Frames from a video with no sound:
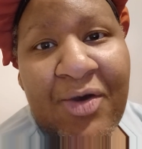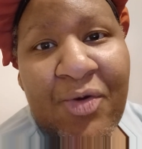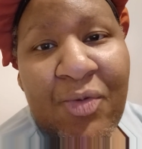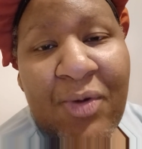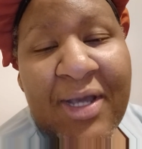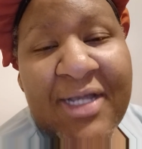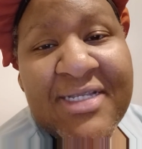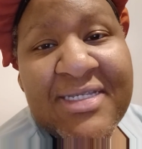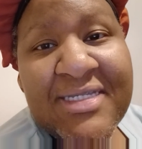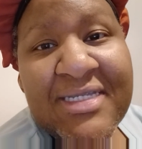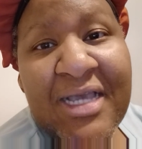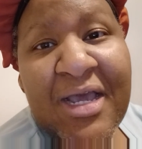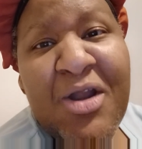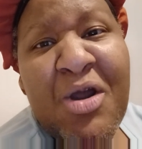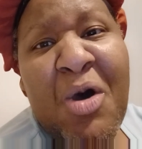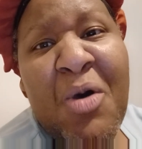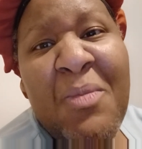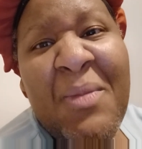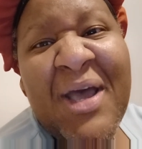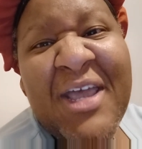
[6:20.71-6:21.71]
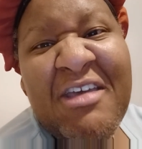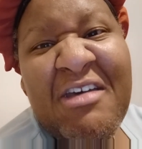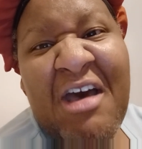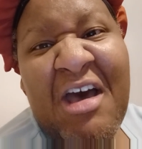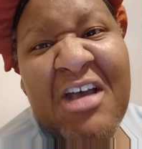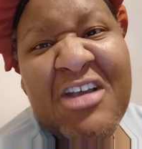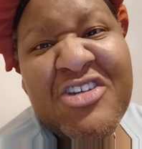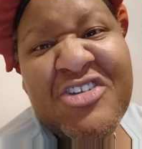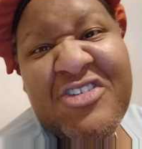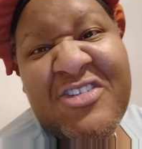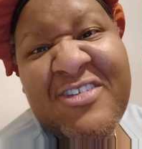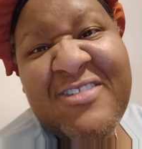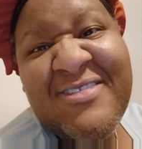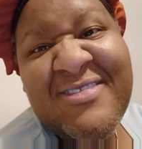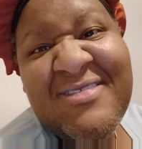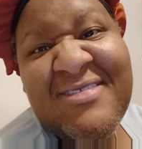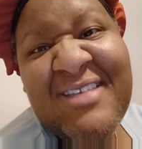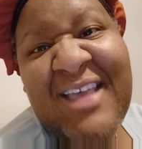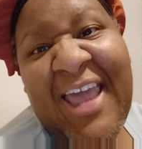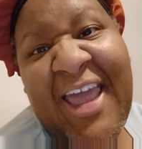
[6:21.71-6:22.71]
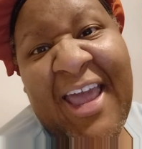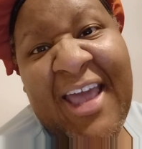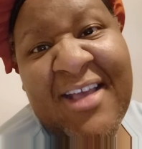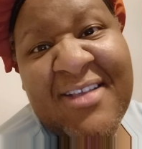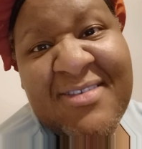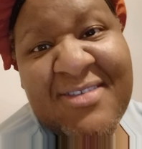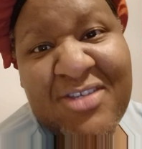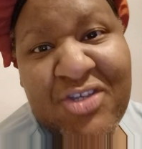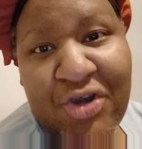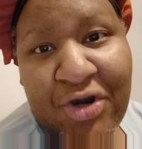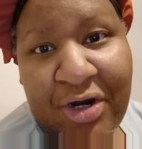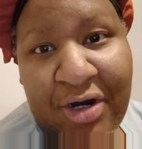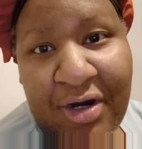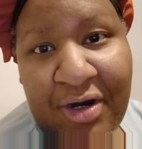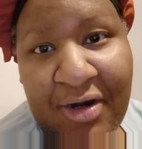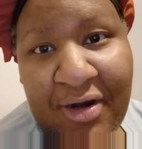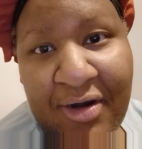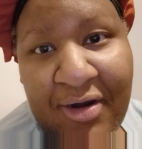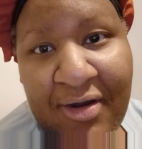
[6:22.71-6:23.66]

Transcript: went and said, oh my gosh, this is cancer,